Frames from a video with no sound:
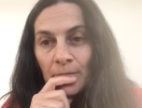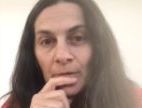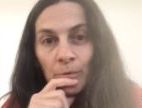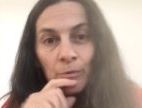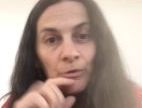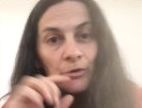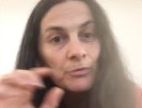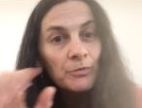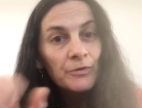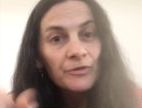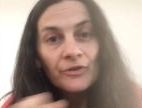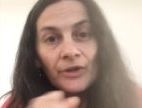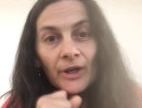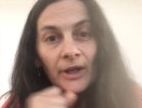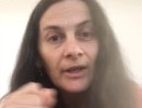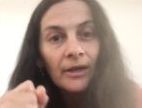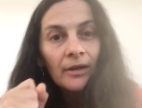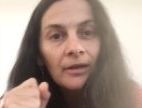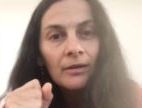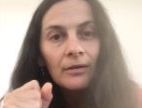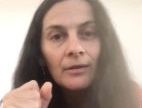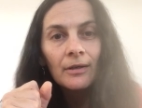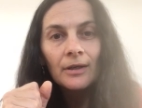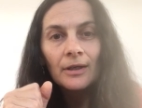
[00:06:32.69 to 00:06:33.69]
which was
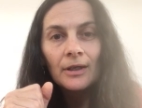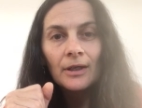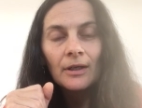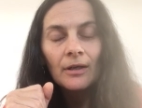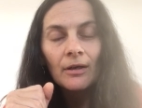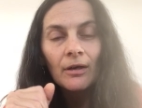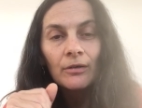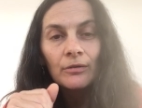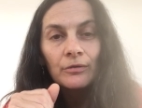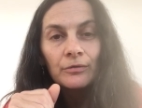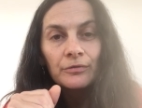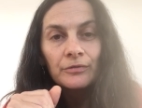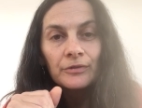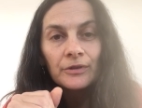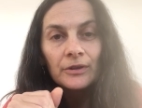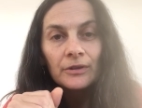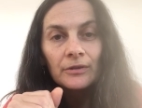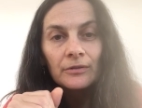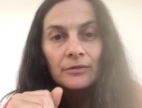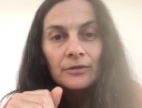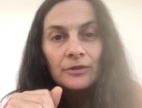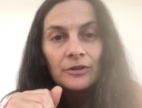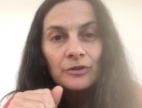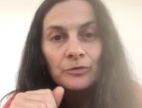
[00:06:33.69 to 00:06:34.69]
taken and engulfed
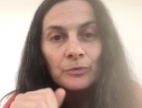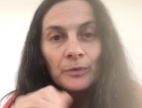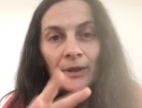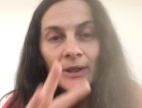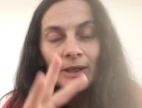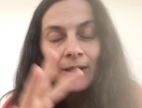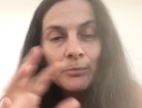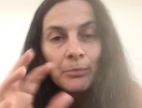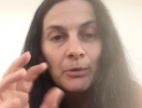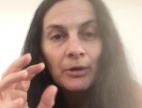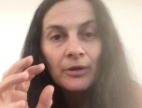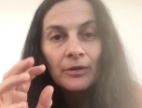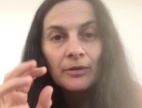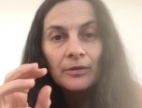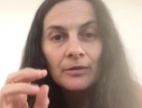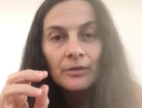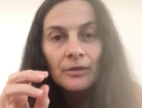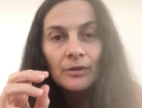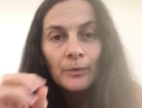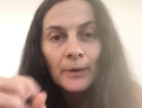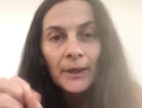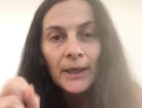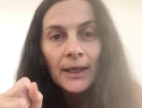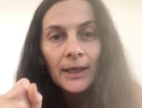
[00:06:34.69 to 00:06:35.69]
and sweetly
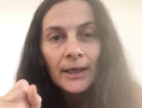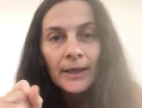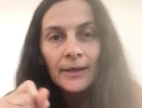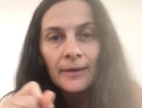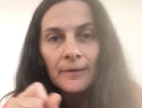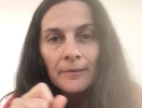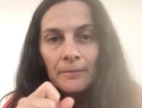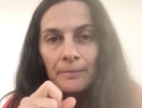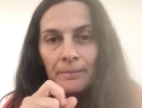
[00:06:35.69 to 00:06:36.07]
burnt quickly.